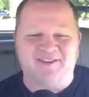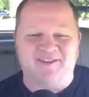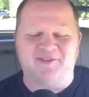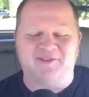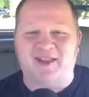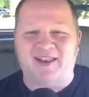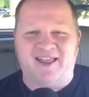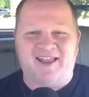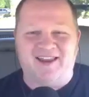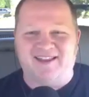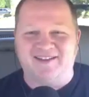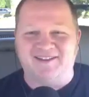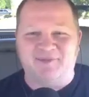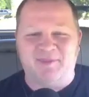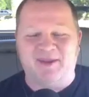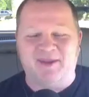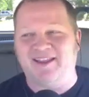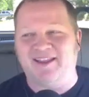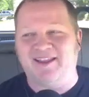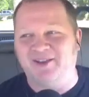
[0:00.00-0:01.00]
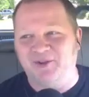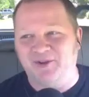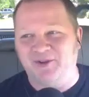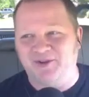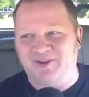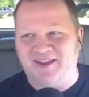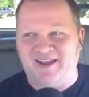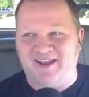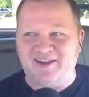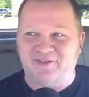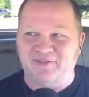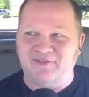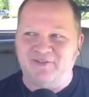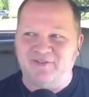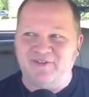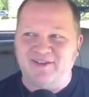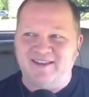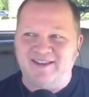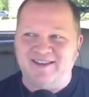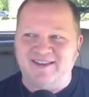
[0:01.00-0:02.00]
So I like to make it look kind of
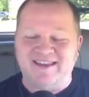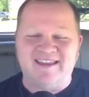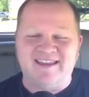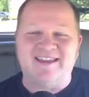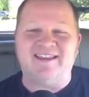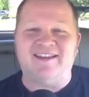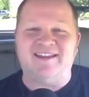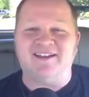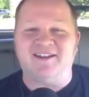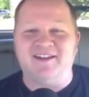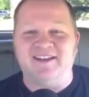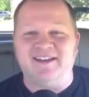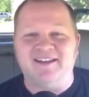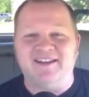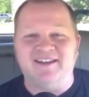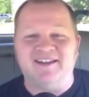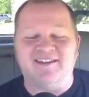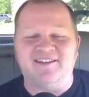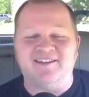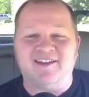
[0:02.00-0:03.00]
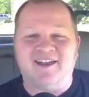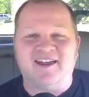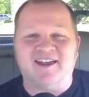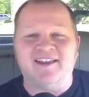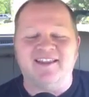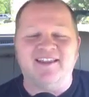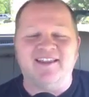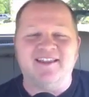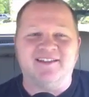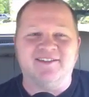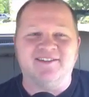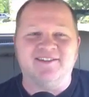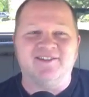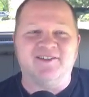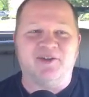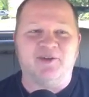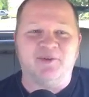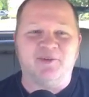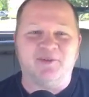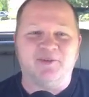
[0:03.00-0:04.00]
neat and clean and tidy. And
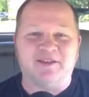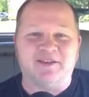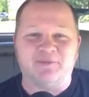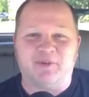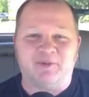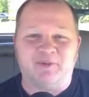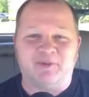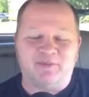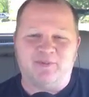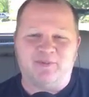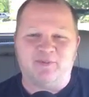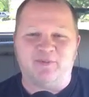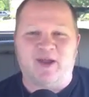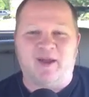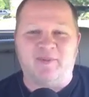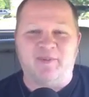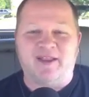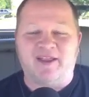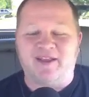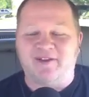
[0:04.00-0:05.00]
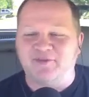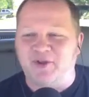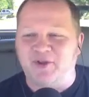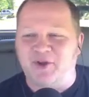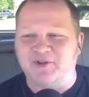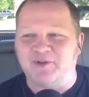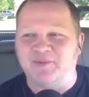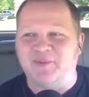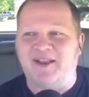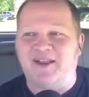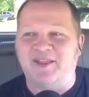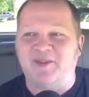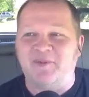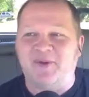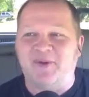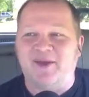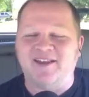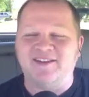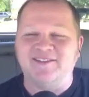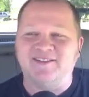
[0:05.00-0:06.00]
so that's what Rob and I have talked about in the
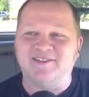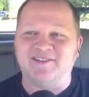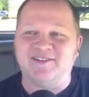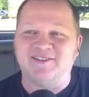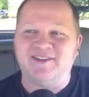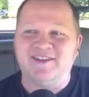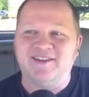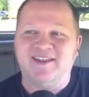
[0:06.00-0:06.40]
past is,